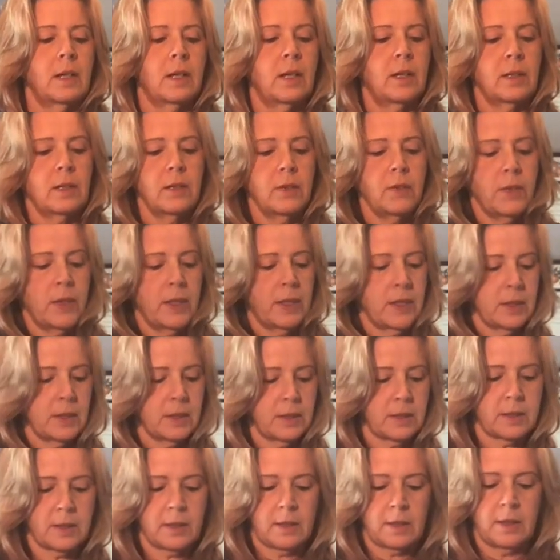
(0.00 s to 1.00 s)
all of
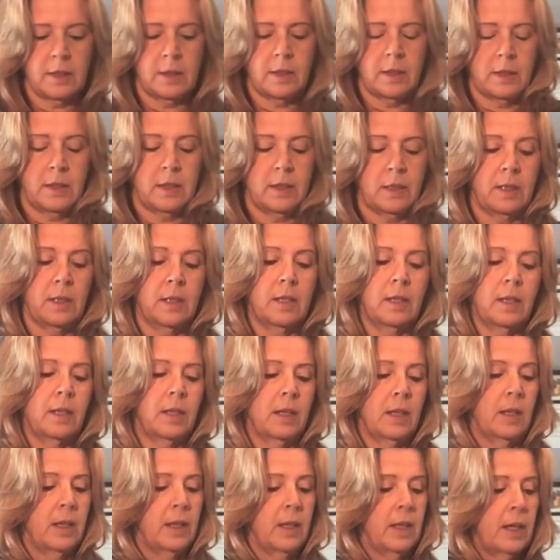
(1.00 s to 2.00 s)
this
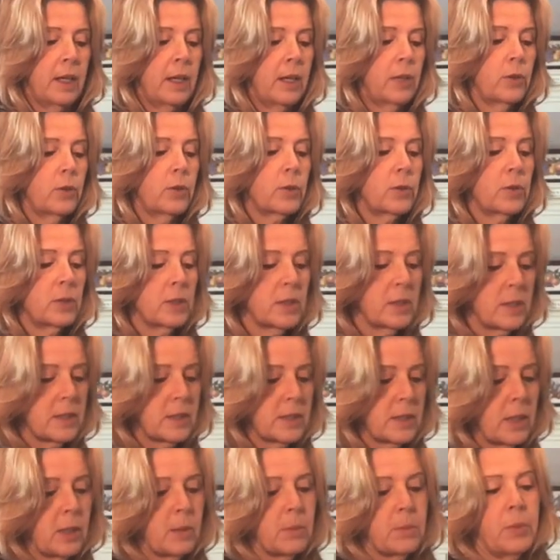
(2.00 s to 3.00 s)
and you're going to
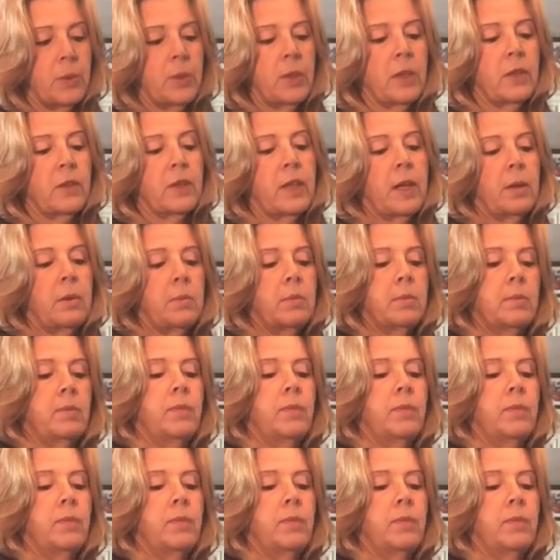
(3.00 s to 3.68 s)
start putting them